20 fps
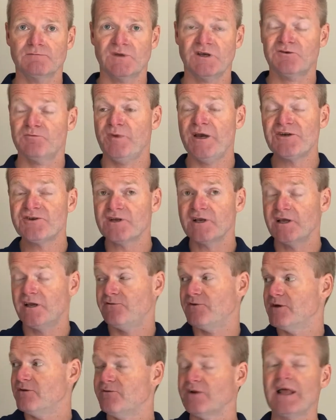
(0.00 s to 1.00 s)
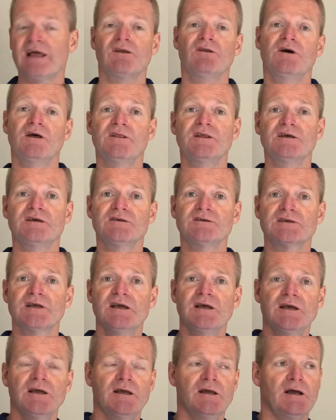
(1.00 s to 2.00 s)
Especially if in a flat like this,
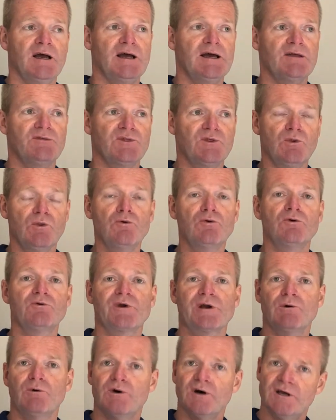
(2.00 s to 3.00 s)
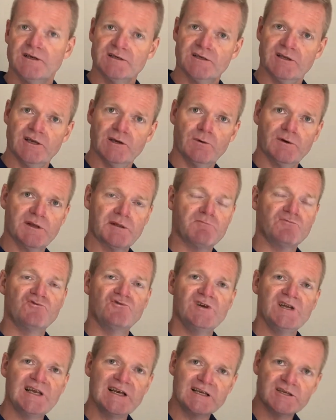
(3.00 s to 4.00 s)
the law requires that you've got one
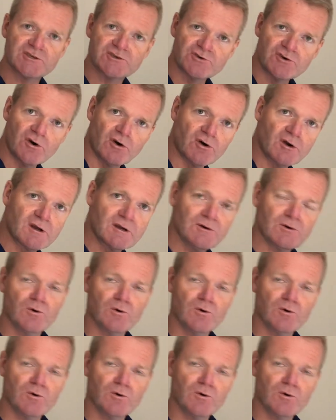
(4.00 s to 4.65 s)
really strong